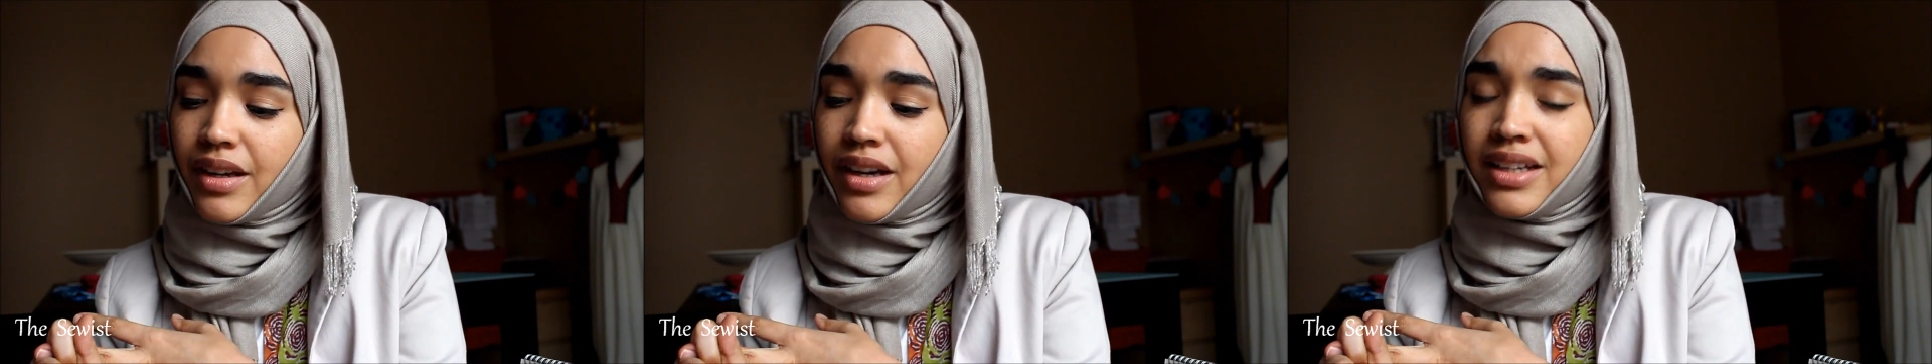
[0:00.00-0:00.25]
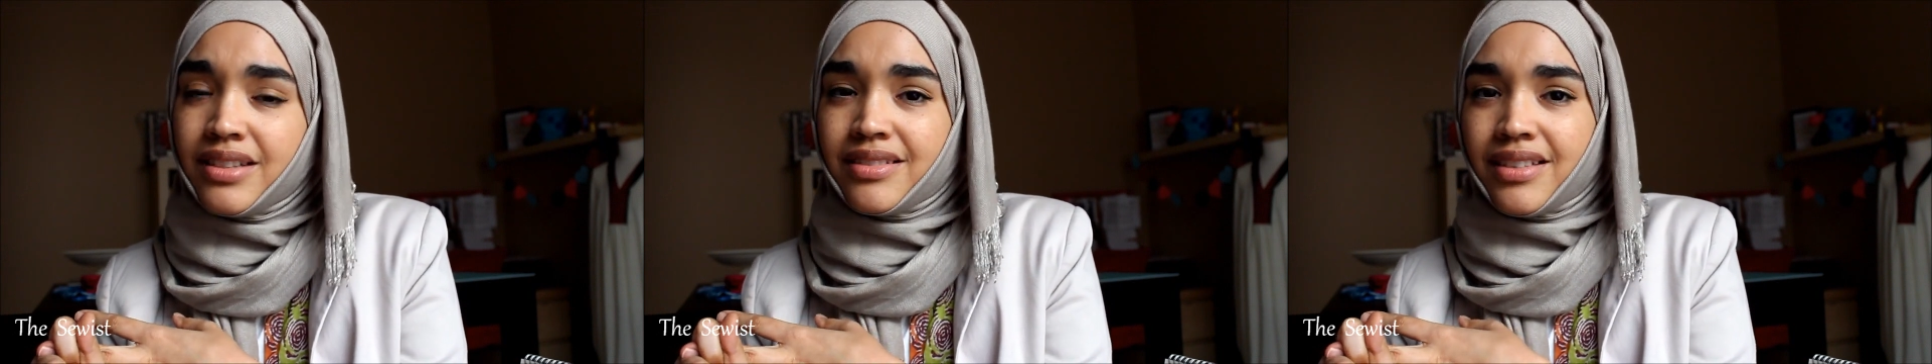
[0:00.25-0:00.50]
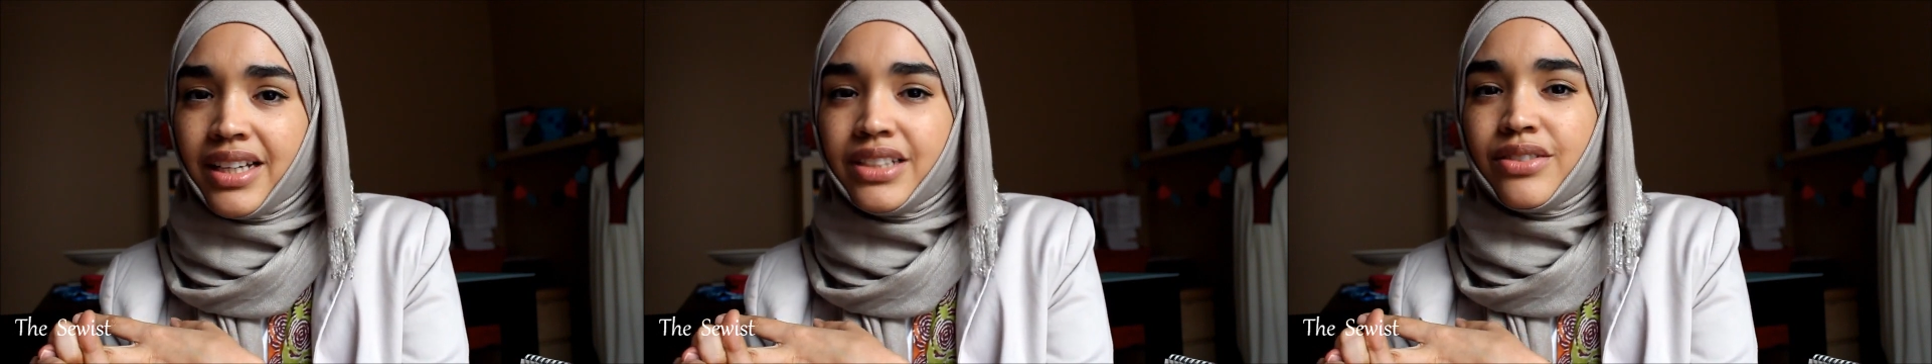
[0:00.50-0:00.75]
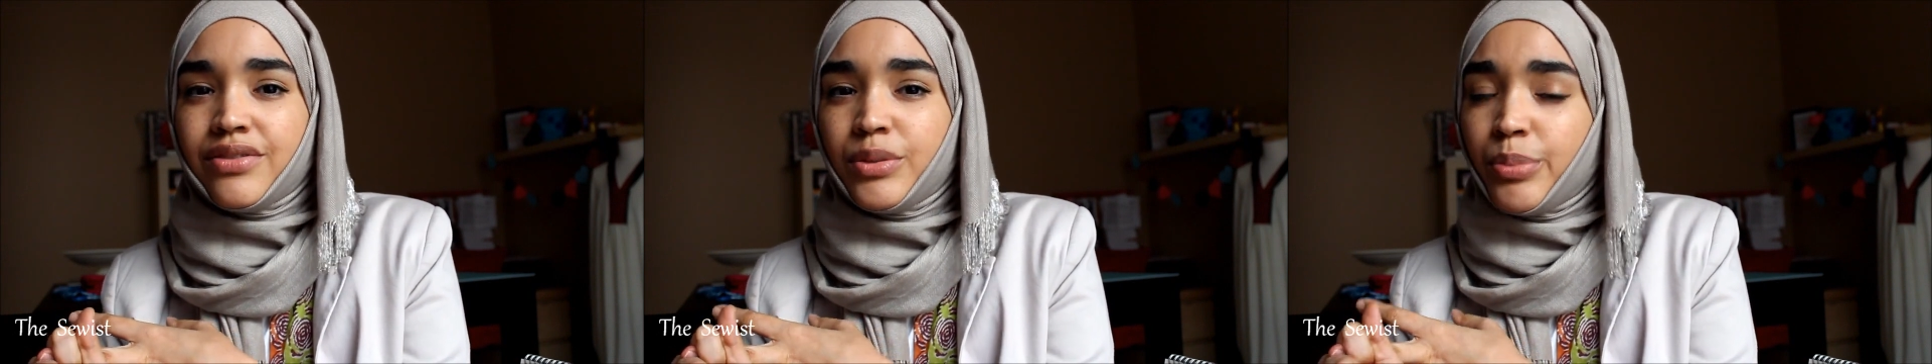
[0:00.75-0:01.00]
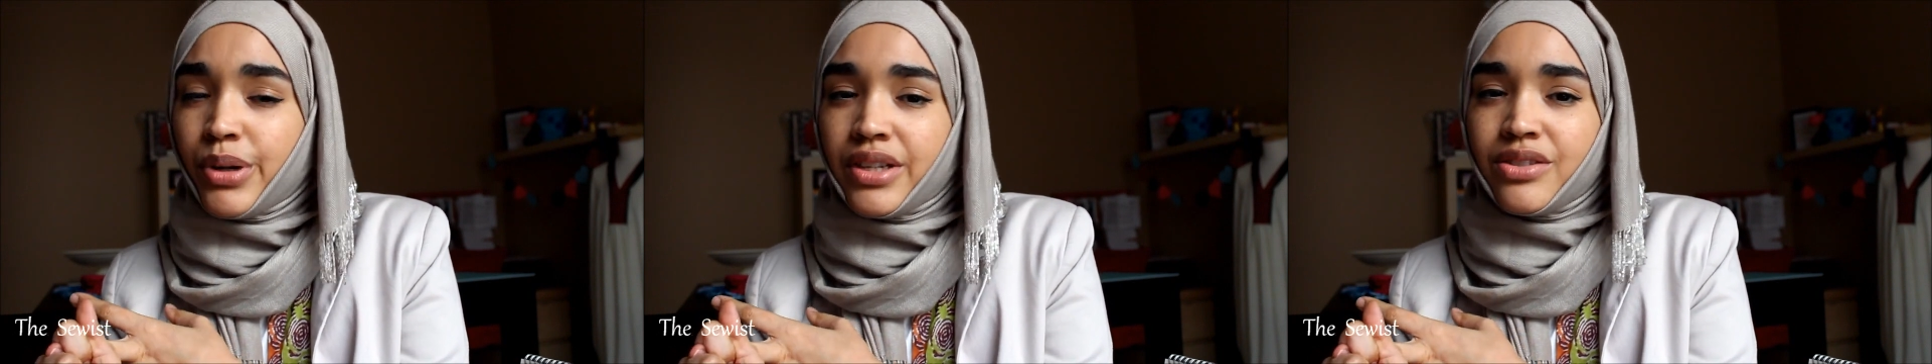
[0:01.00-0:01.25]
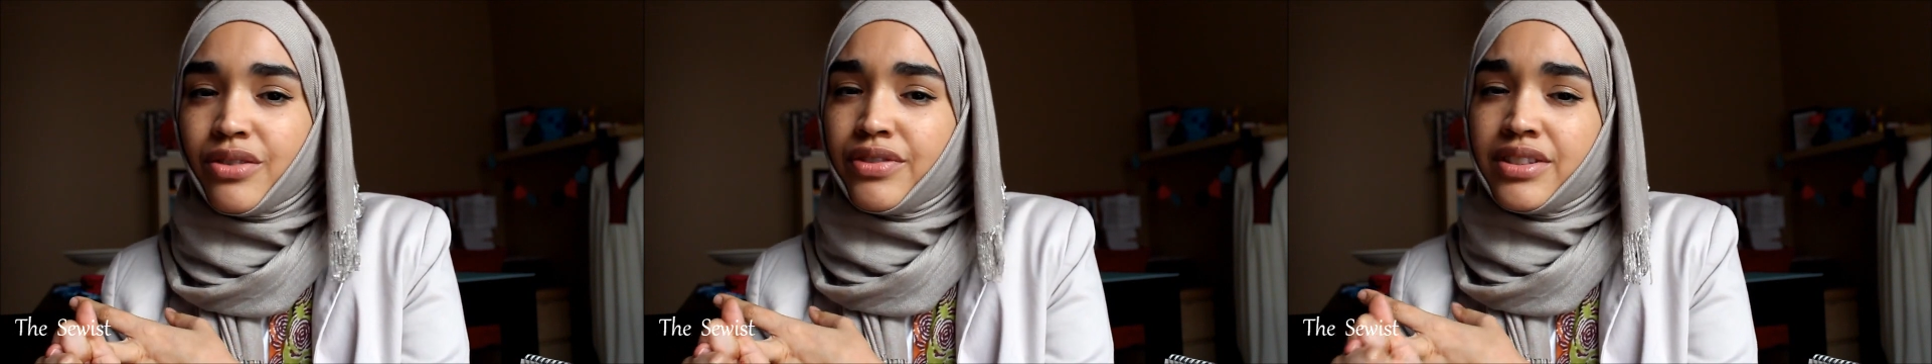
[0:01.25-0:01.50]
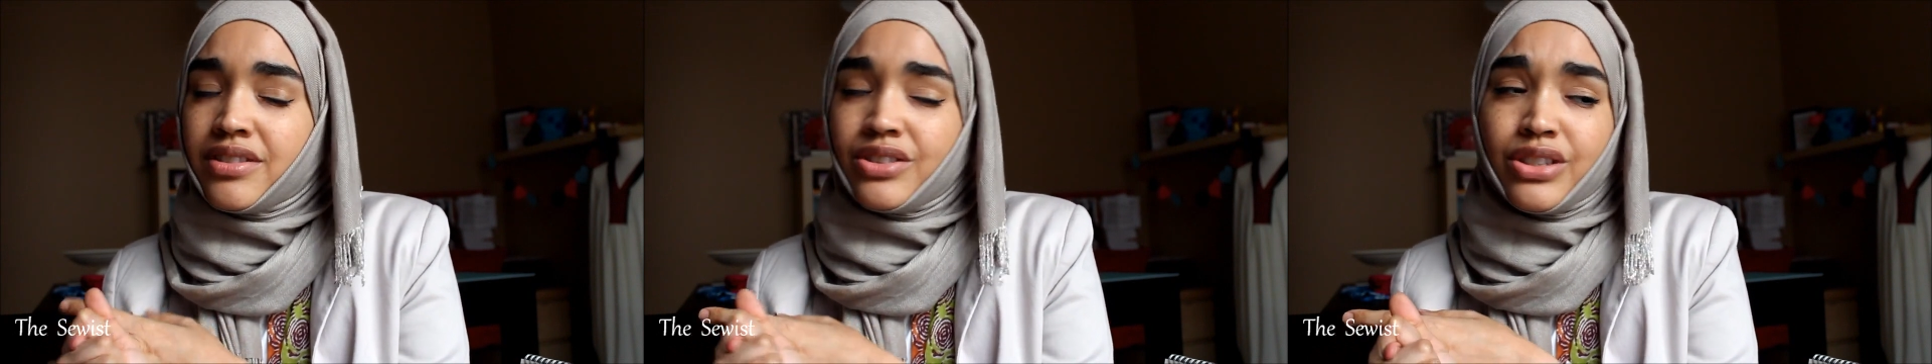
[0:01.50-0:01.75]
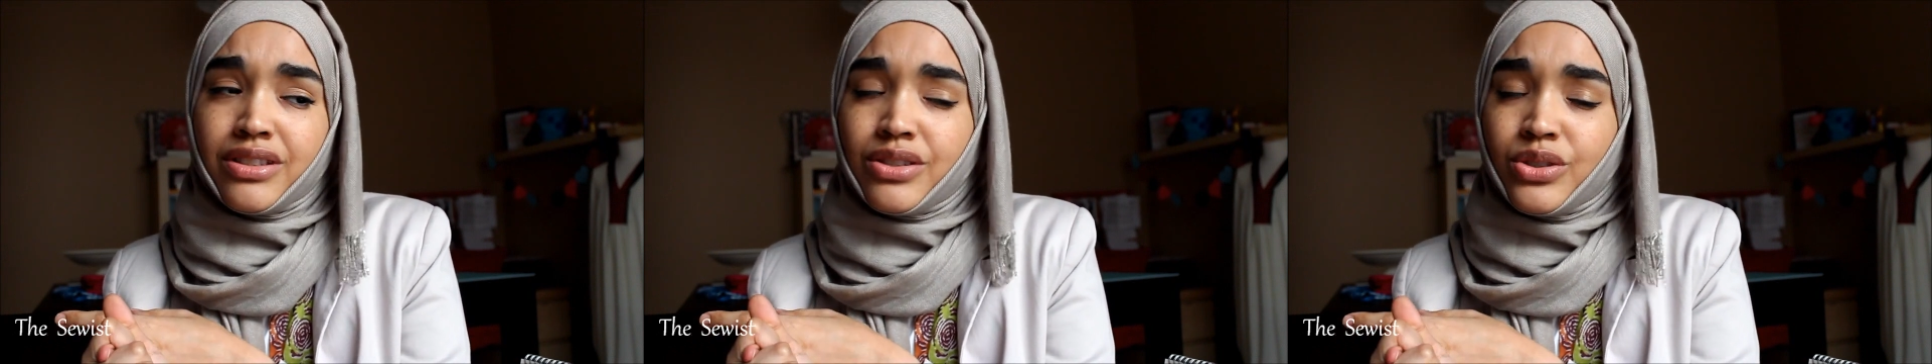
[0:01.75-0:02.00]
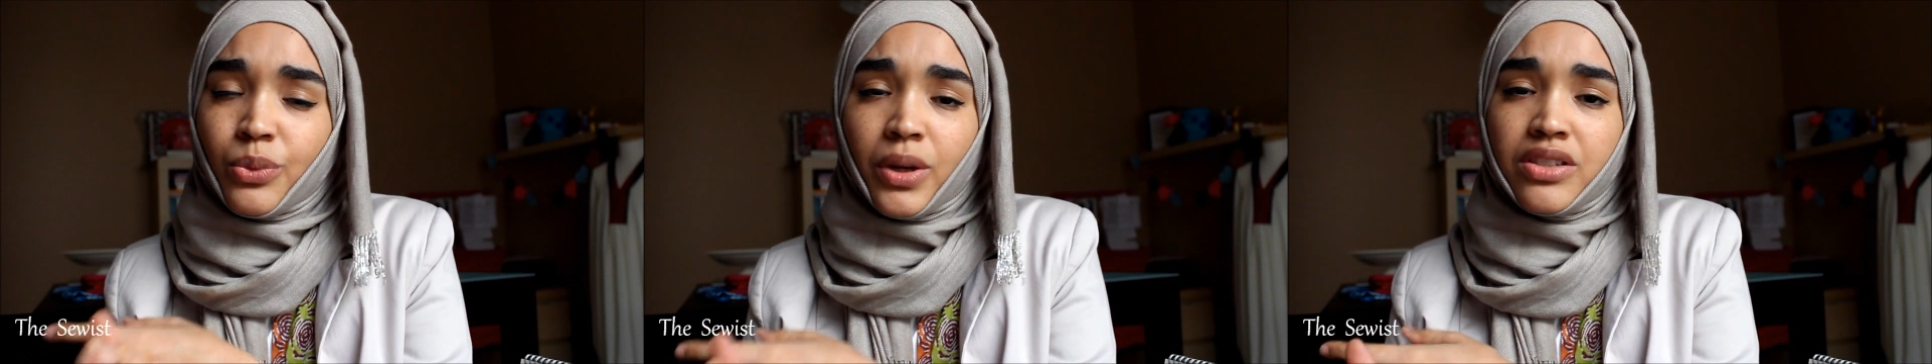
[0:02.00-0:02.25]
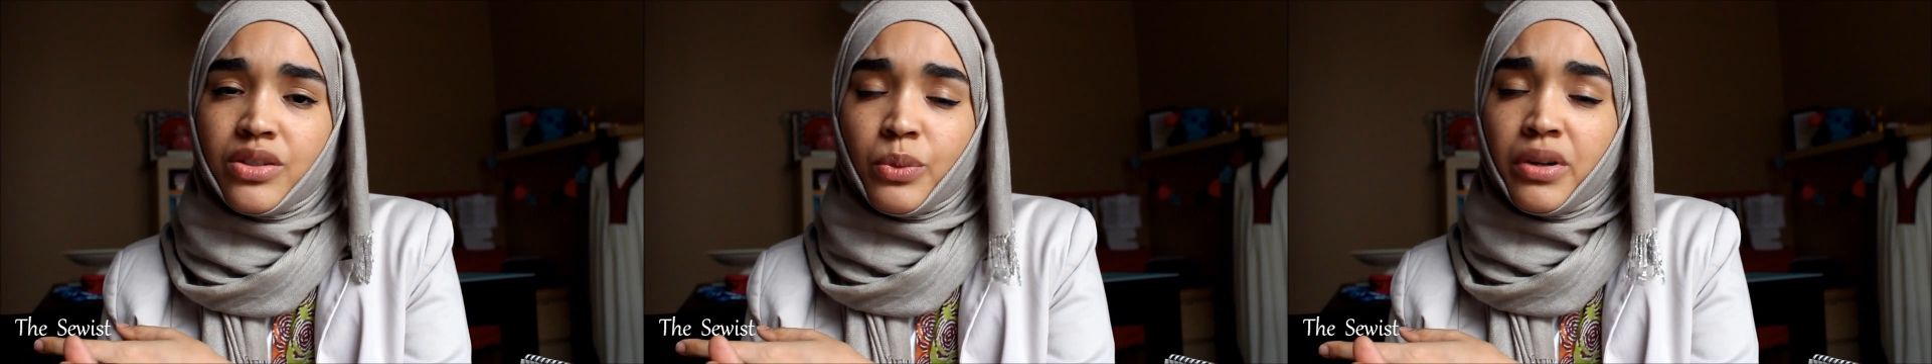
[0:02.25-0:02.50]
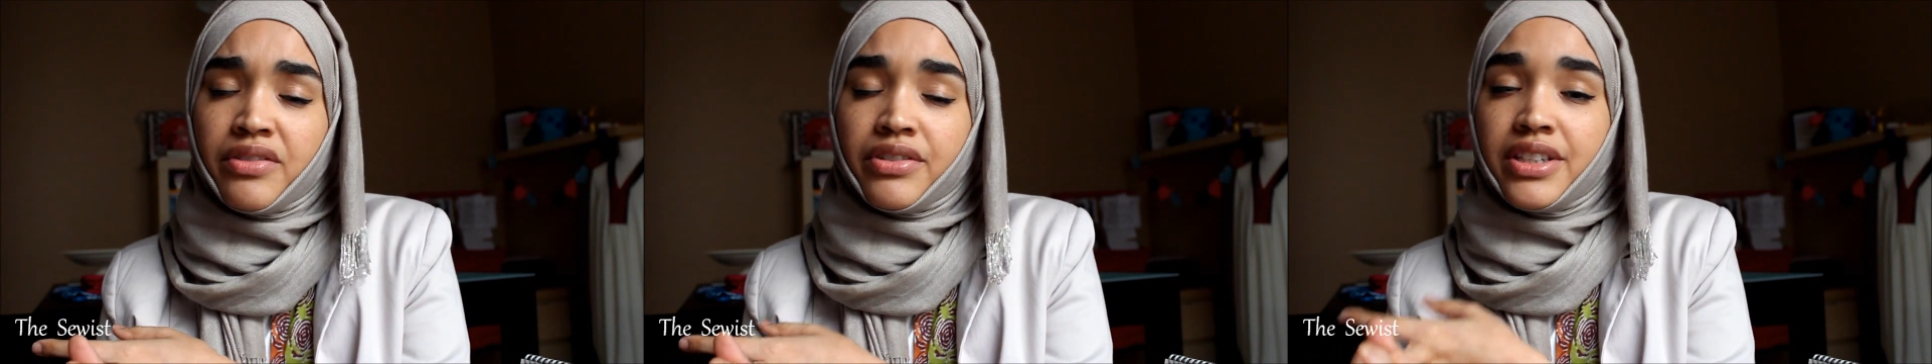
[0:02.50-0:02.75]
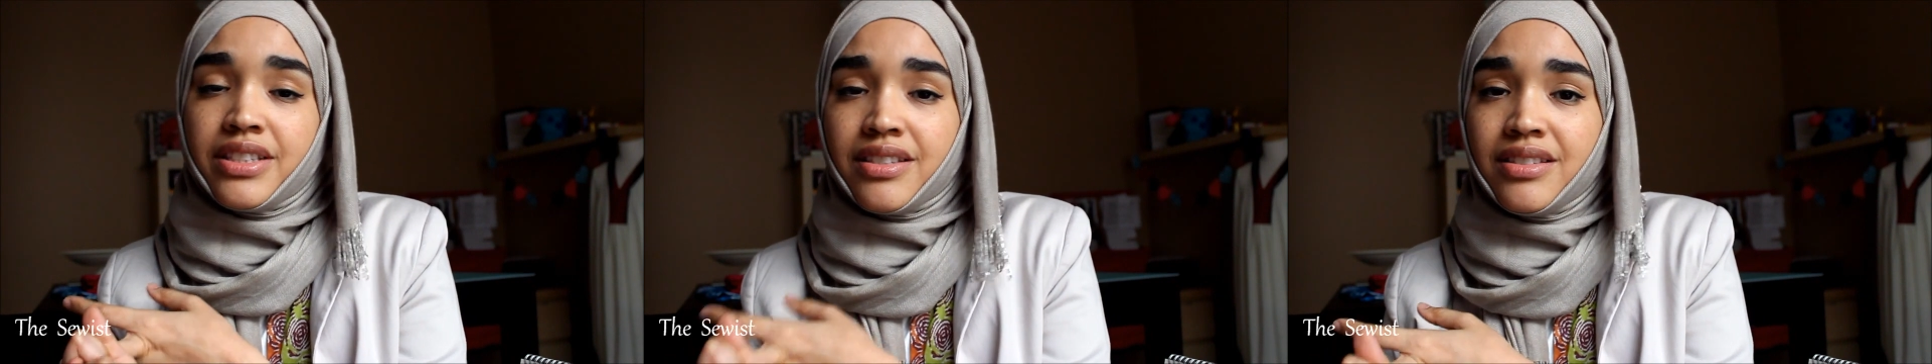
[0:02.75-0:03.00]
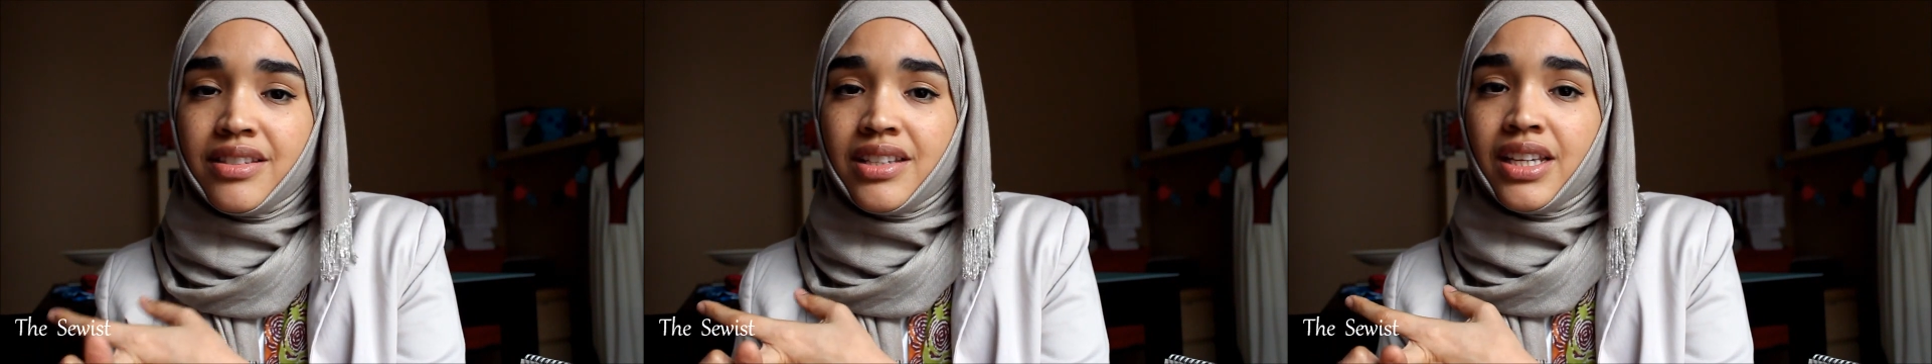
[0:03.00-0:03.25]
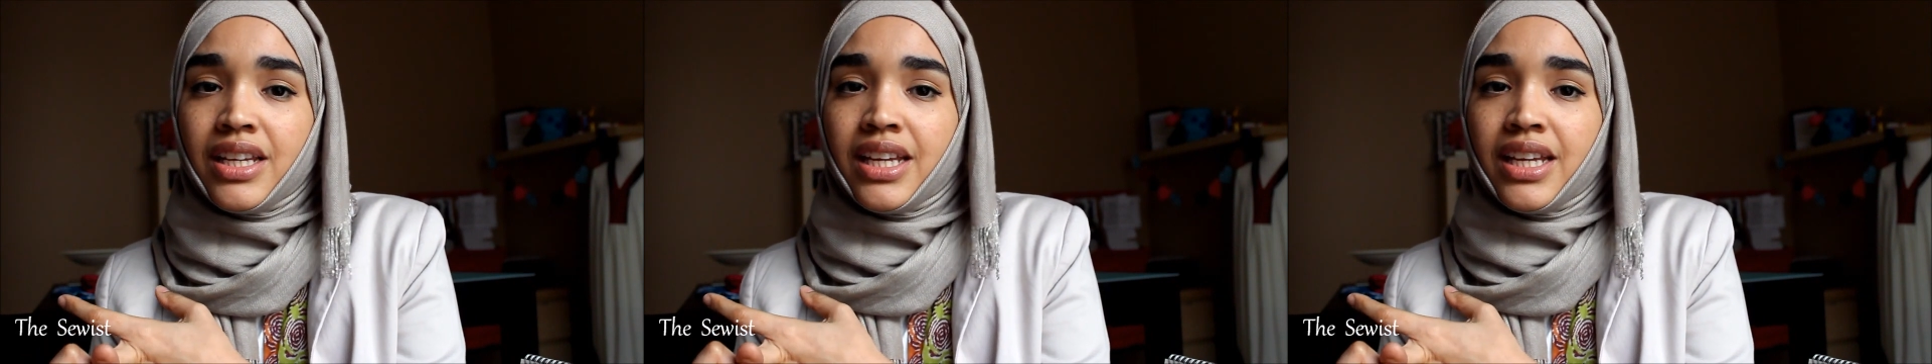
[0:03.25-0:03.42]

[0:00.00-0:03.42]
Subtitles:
kind of depressed of a certain situation, whatever it is,